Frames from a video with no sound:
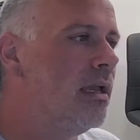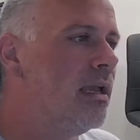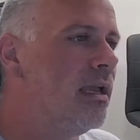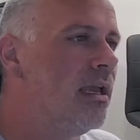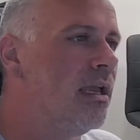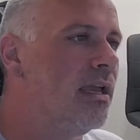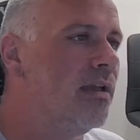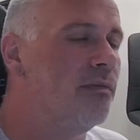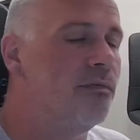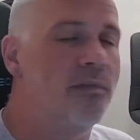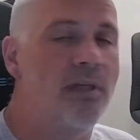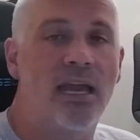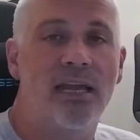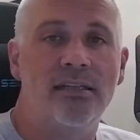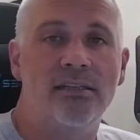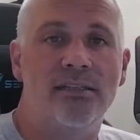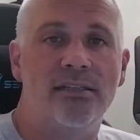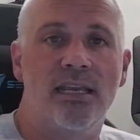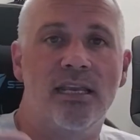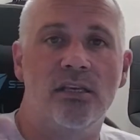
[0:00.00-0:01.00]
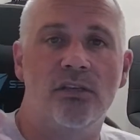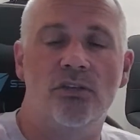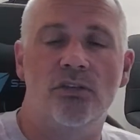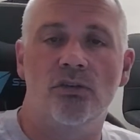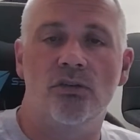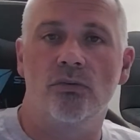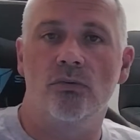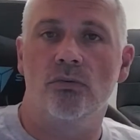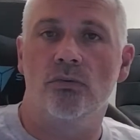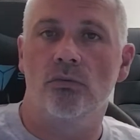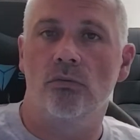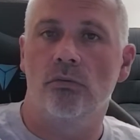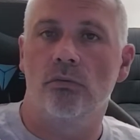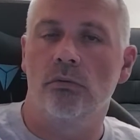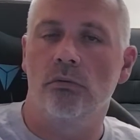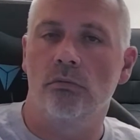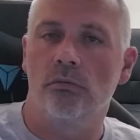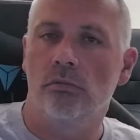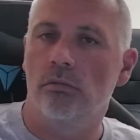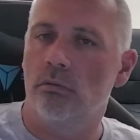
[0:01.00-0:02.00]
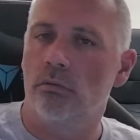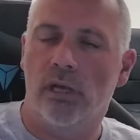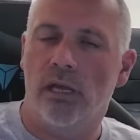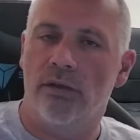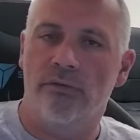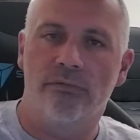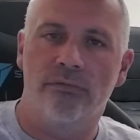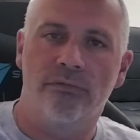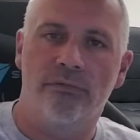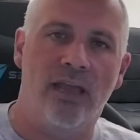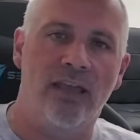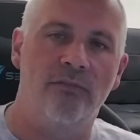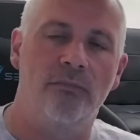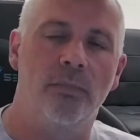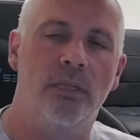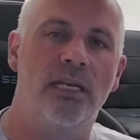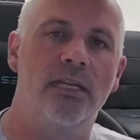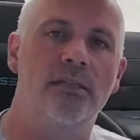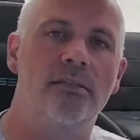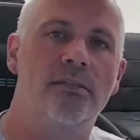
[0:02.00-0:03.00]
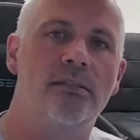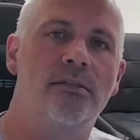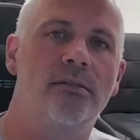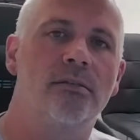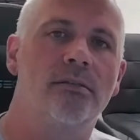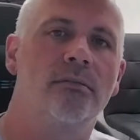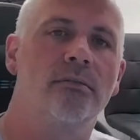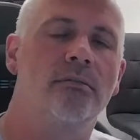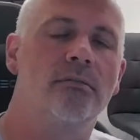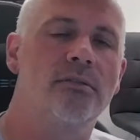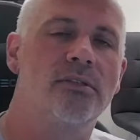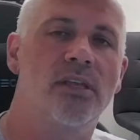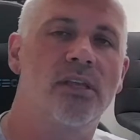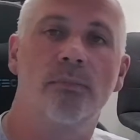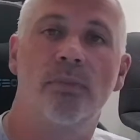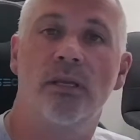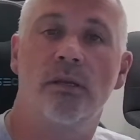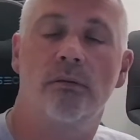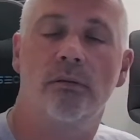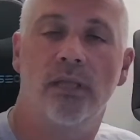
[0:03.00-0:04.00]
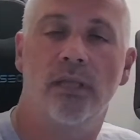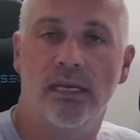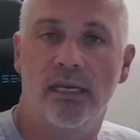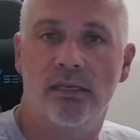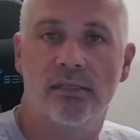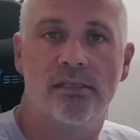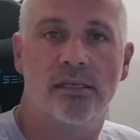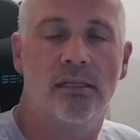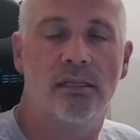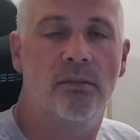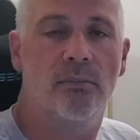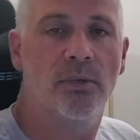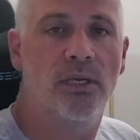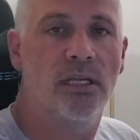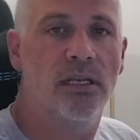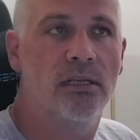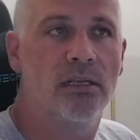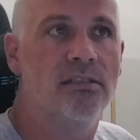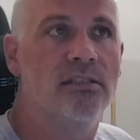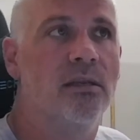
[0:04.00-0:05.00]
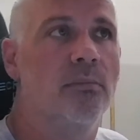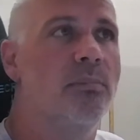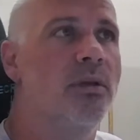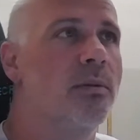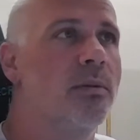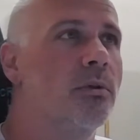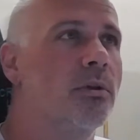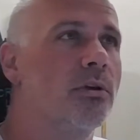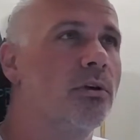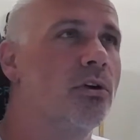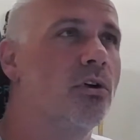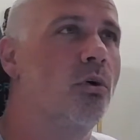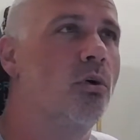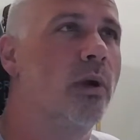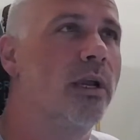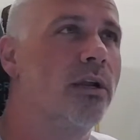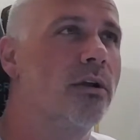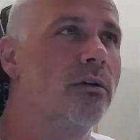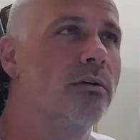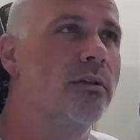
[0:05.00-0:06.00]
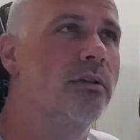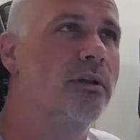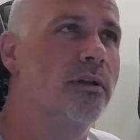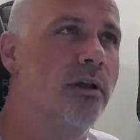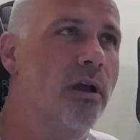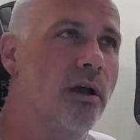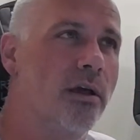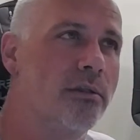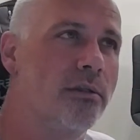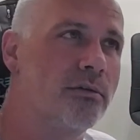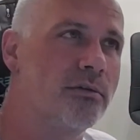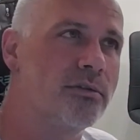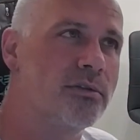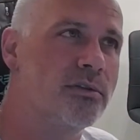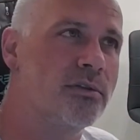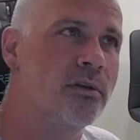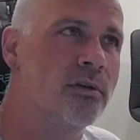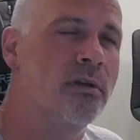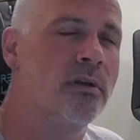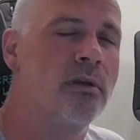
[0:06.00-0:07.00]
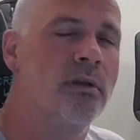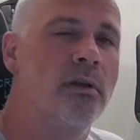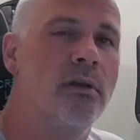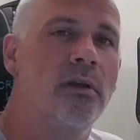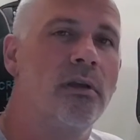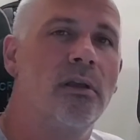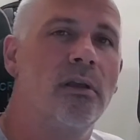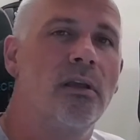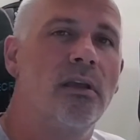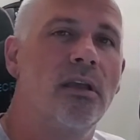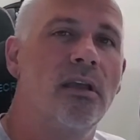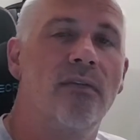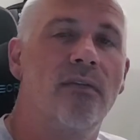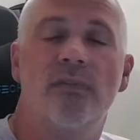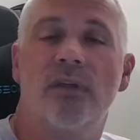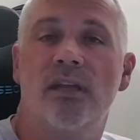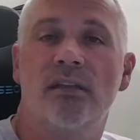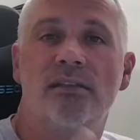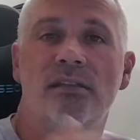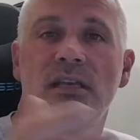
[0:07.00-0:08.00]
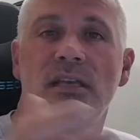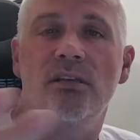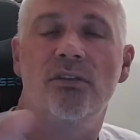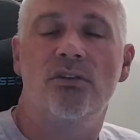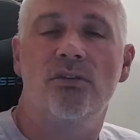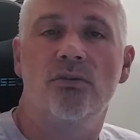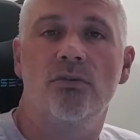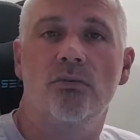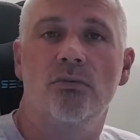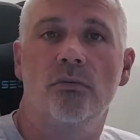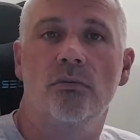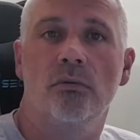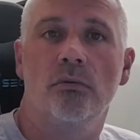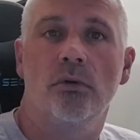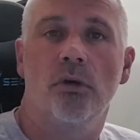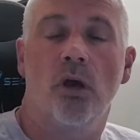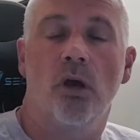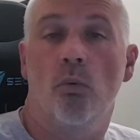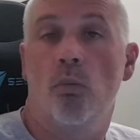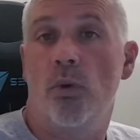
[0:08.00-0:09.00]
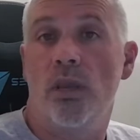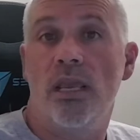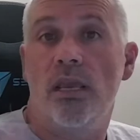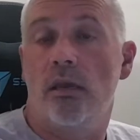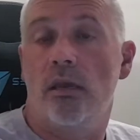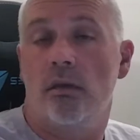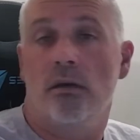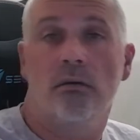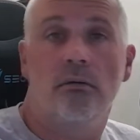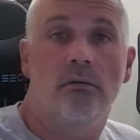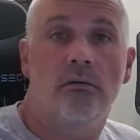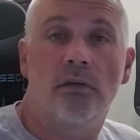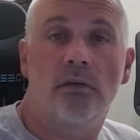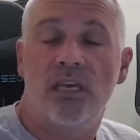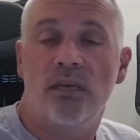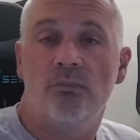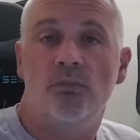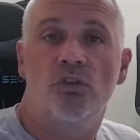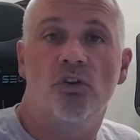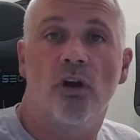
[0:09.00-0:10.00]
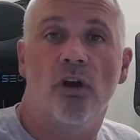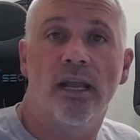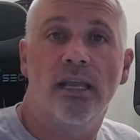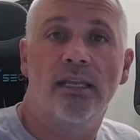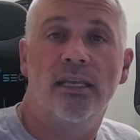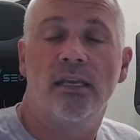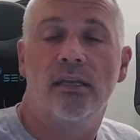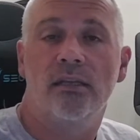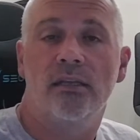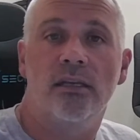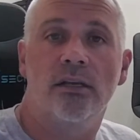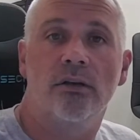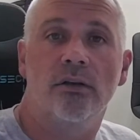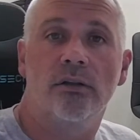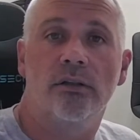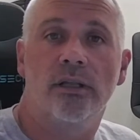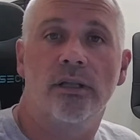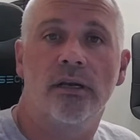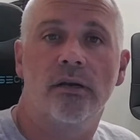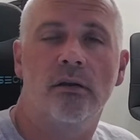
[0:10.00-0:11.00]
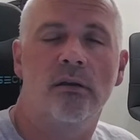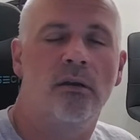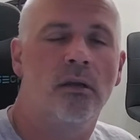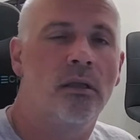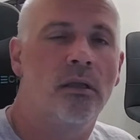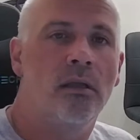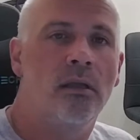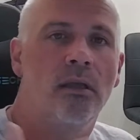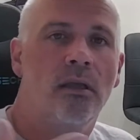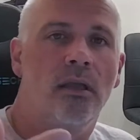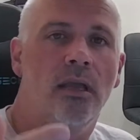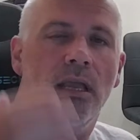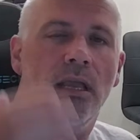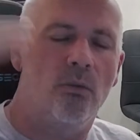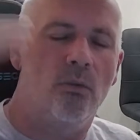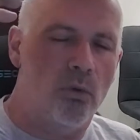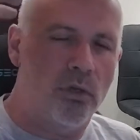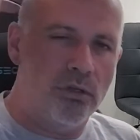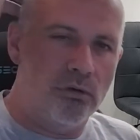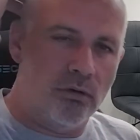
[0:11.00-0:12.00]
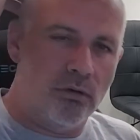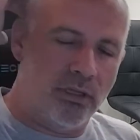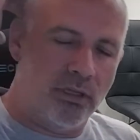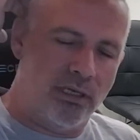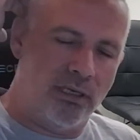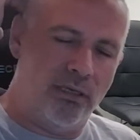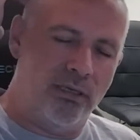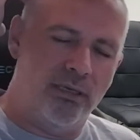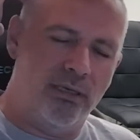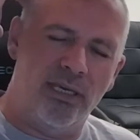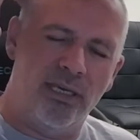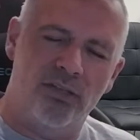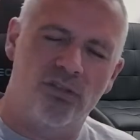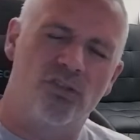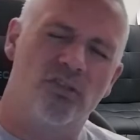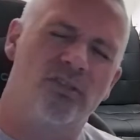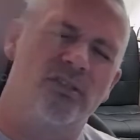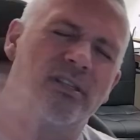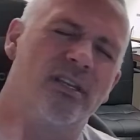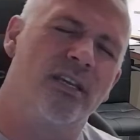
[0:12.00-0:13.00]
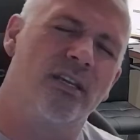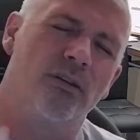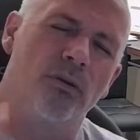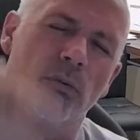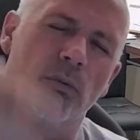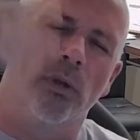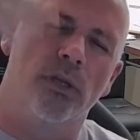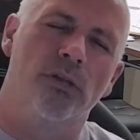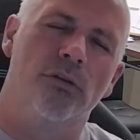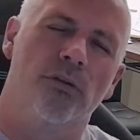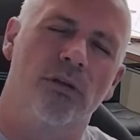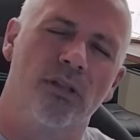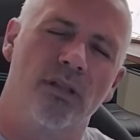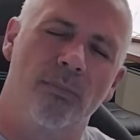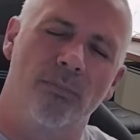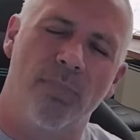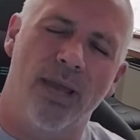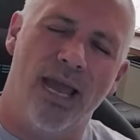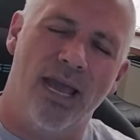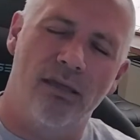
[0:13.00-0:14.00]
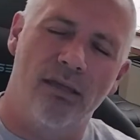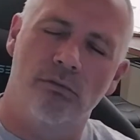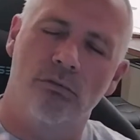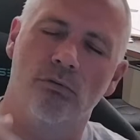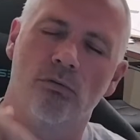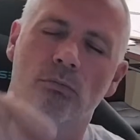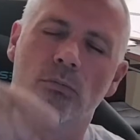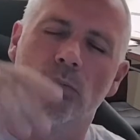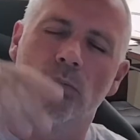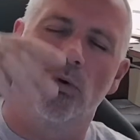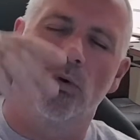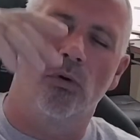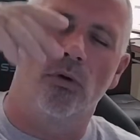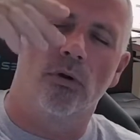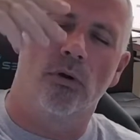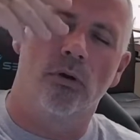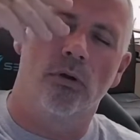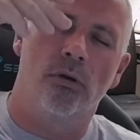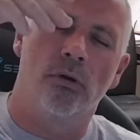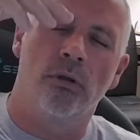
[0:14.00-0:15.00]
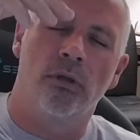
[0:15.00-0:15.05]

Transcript: If that takes you uh, five minutes, some people, like I said in the beginning, some people are quicker than others. If that takes you a week, keep trying it here and there. Hey, when you're at the kitchen sink or when you're at the bathroom or